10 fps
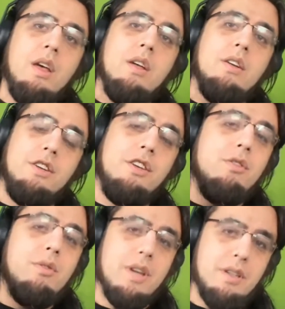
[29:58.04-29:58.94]
The
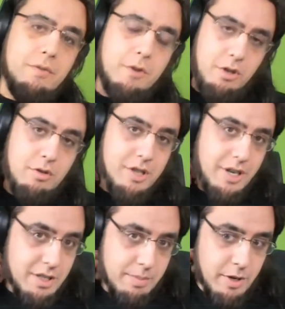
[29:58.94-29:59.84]
U is for
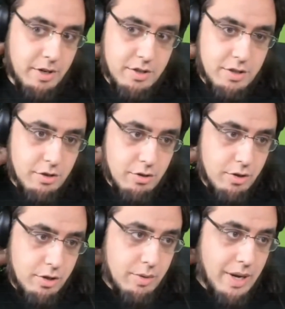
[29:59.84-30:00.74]
user experience,
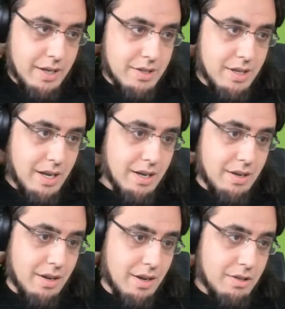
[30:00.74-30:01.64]
or UX,
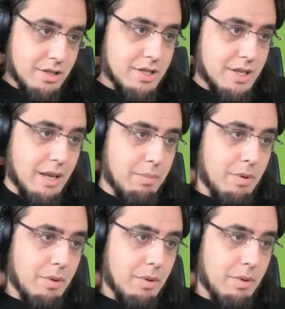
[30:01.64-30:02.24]
and just keep in